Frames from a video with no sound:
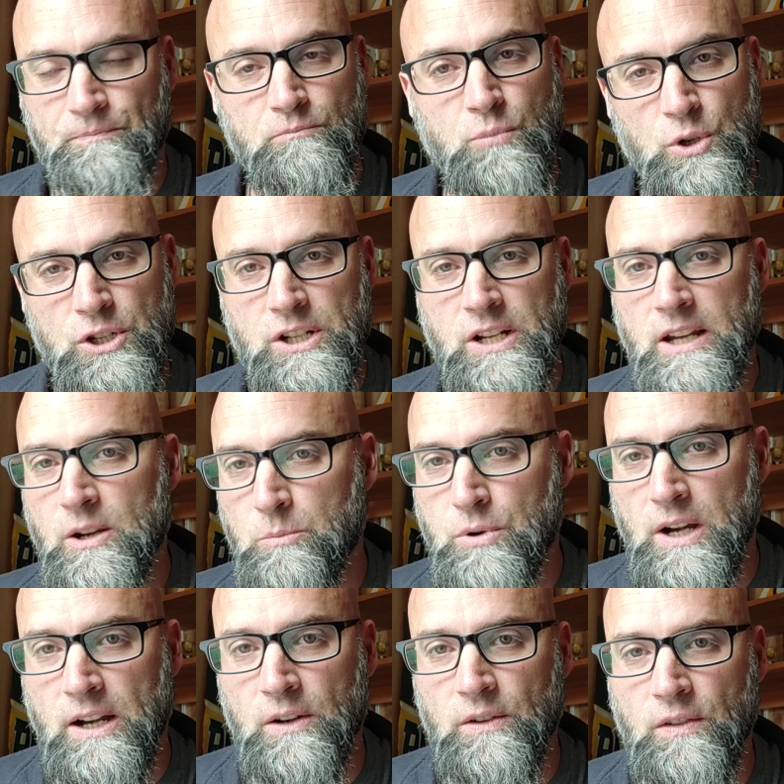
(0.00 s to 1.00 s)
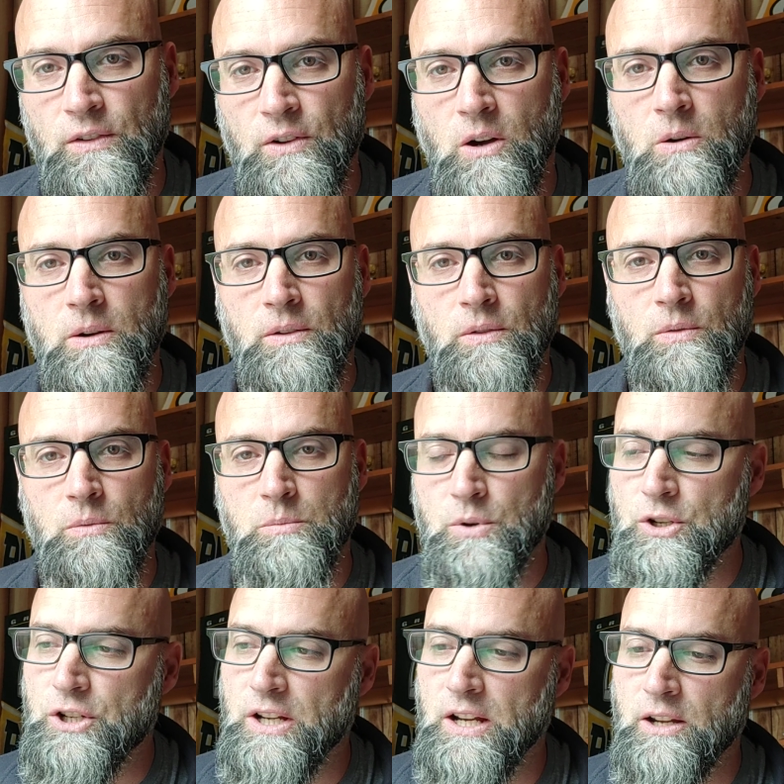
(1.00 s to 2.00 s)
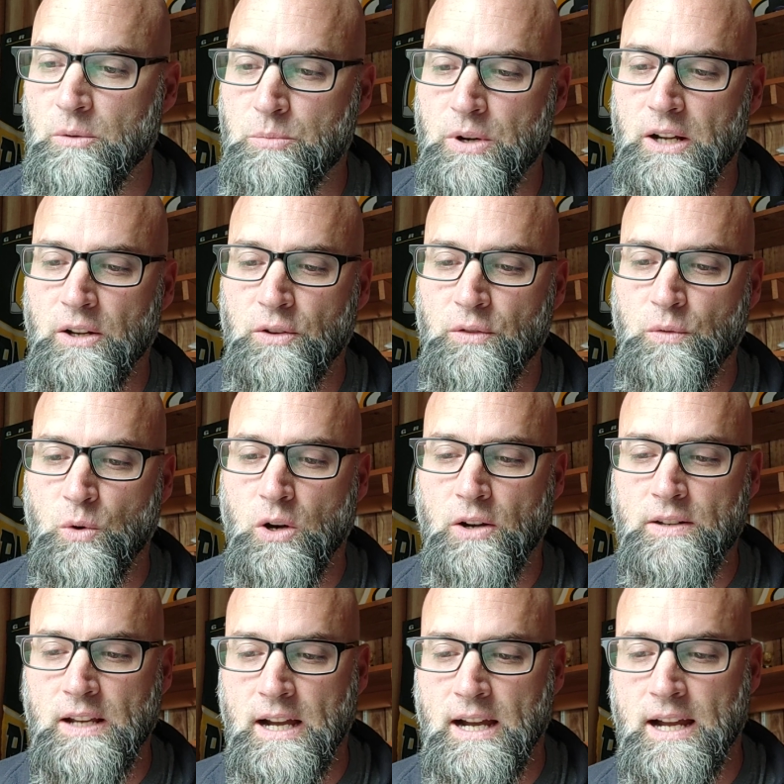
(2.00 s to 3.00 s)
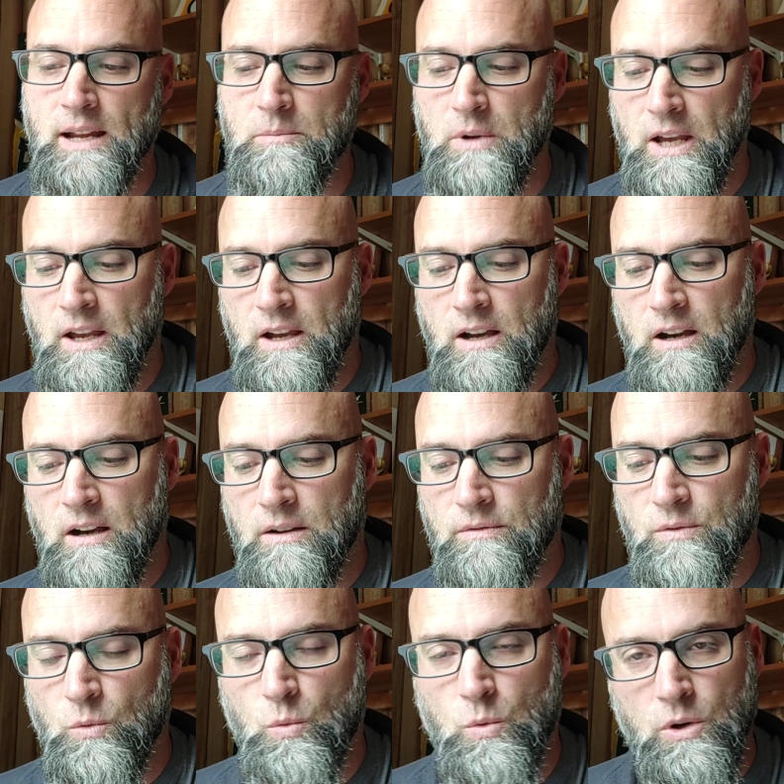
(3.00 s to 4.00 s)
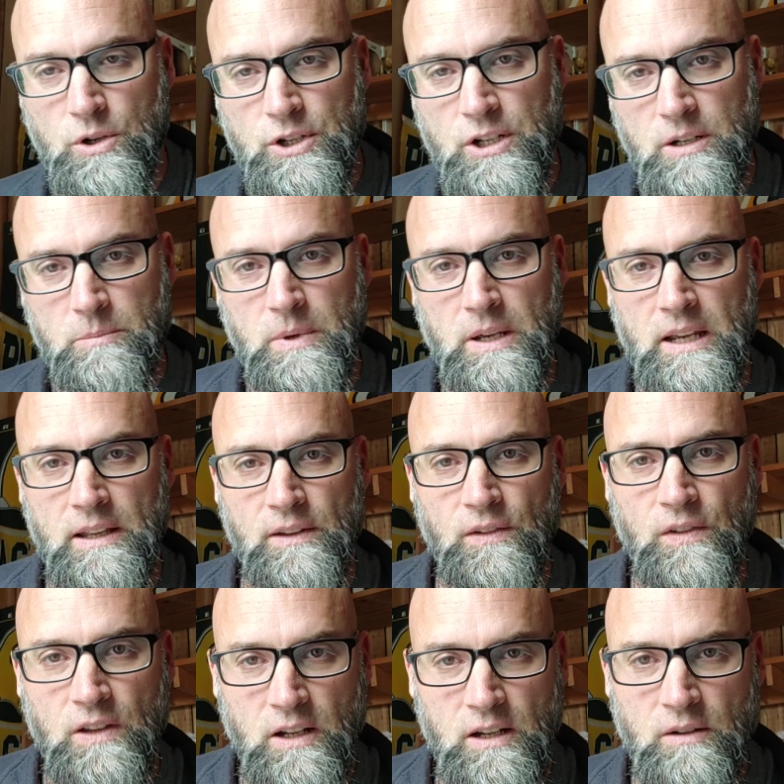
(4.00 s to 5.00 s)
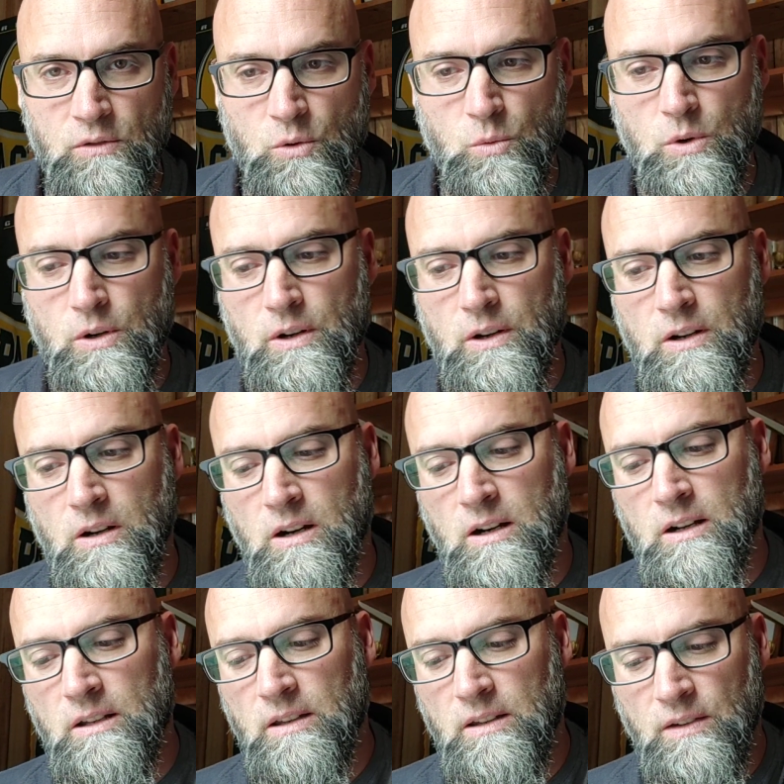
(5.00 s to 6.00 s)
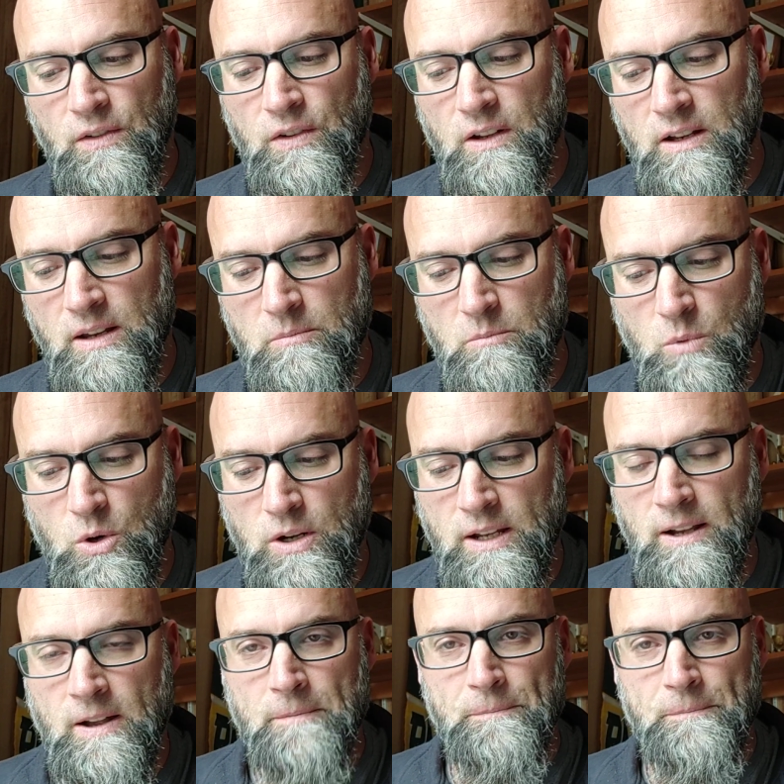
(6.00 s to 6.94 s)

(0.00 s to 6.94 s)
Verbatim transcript: Appreciate your prayers as always. Appreciate your prayers for our time of worship and study of the Word on Sunday morning.